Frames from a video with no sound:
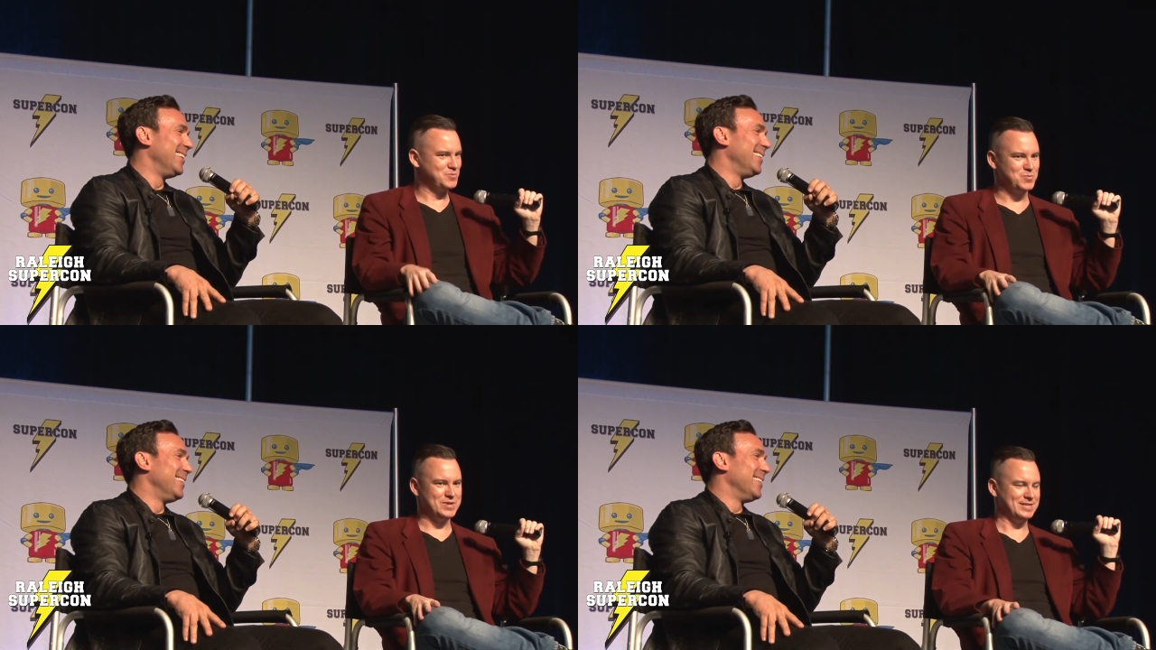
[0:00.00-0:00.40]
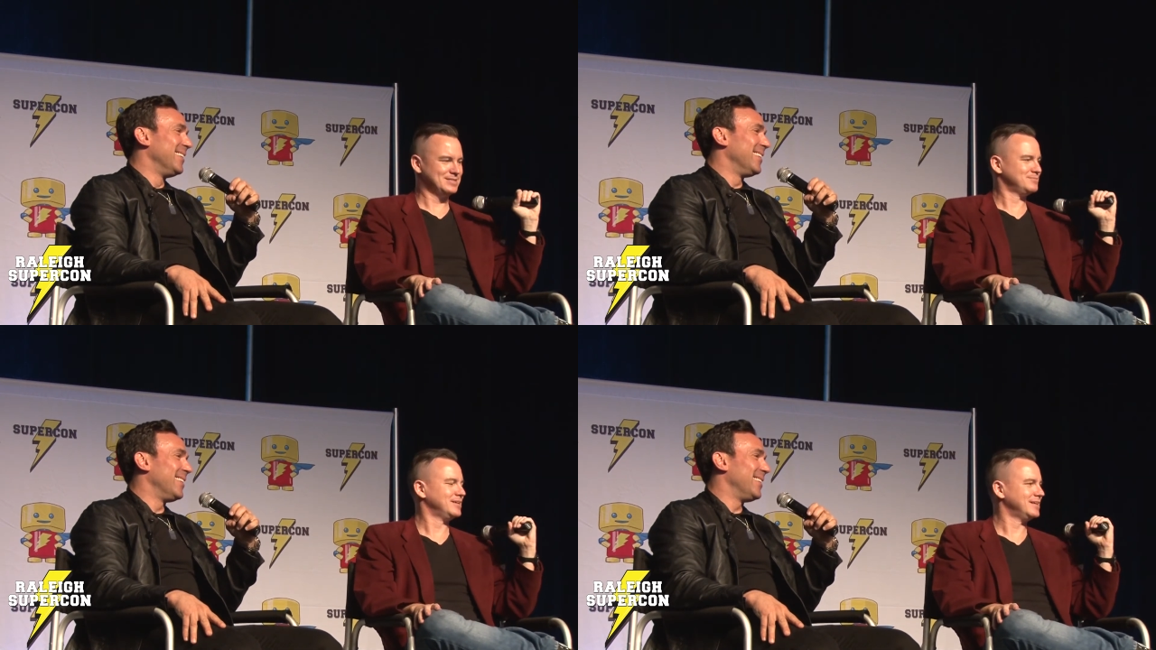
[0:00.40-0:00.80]
Speaker 1: What
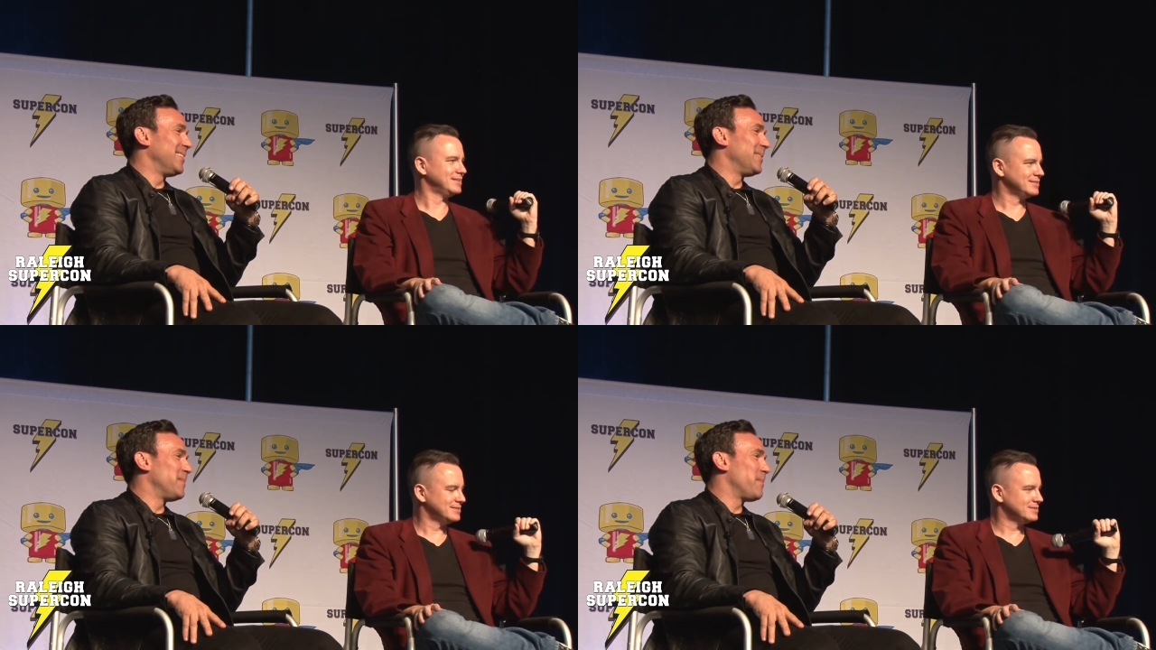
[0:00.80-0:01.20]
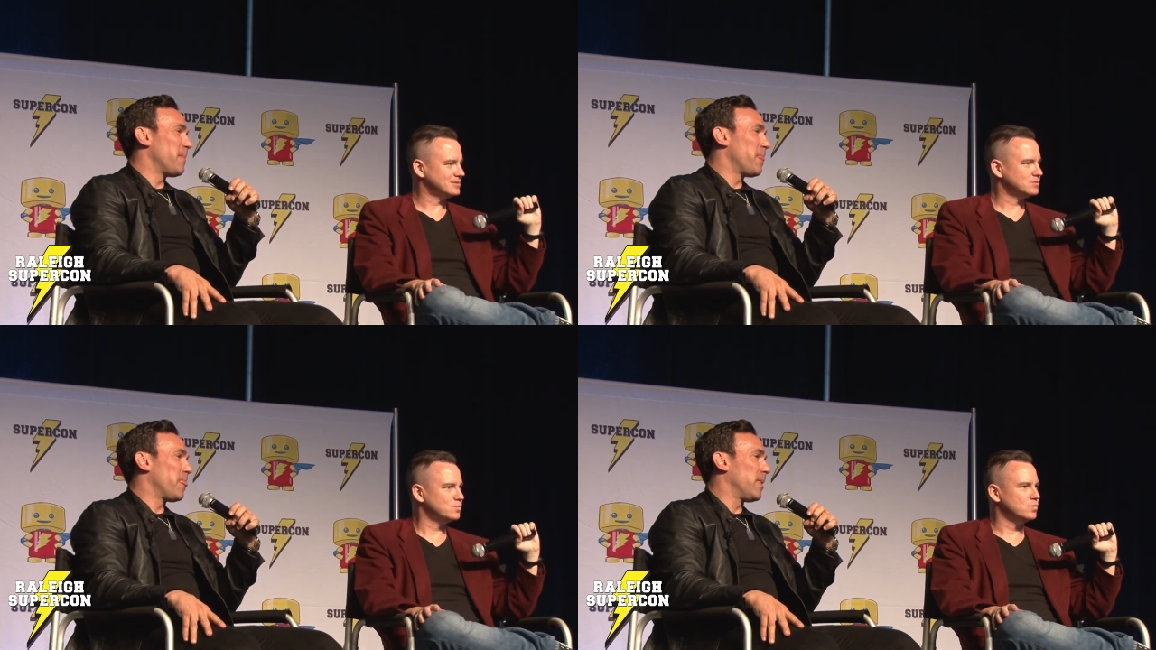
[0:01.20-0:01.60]
was your favorite
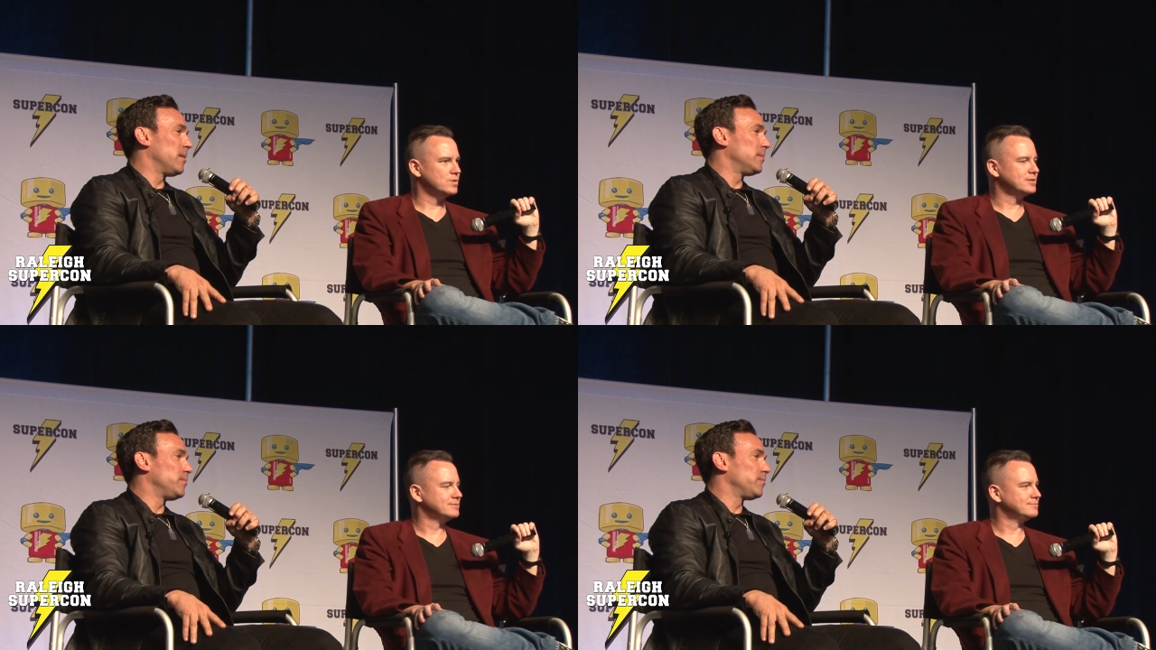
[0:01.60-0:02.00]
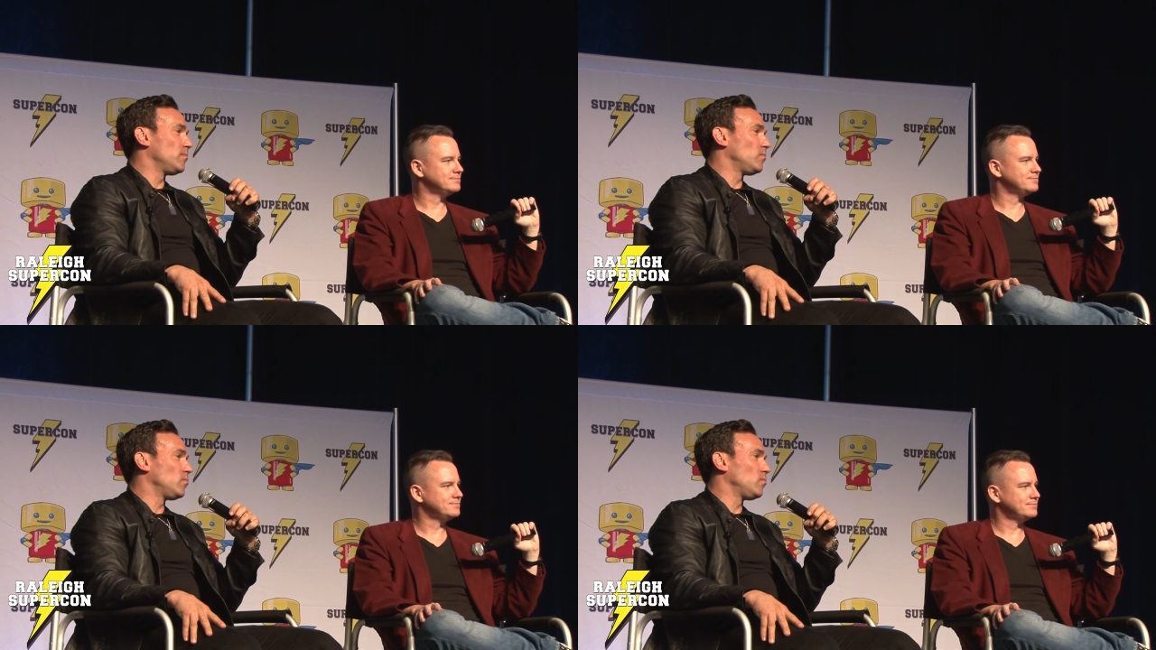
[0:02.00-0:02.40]
episode you ever
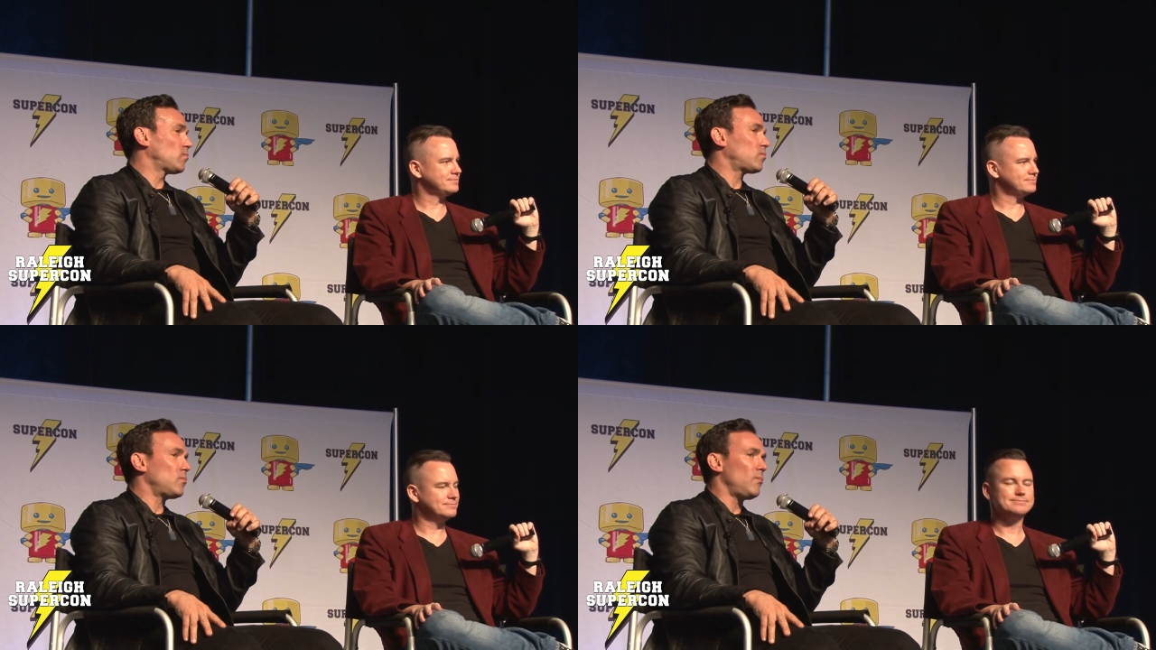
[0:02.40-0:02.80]
did?